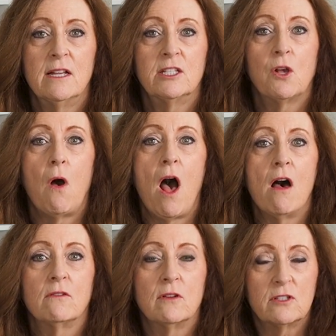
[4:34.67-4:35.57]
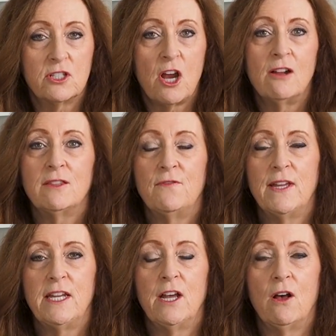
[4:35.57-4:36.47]
So I'll start the
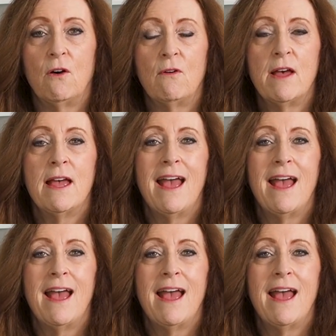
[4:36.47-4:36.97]
video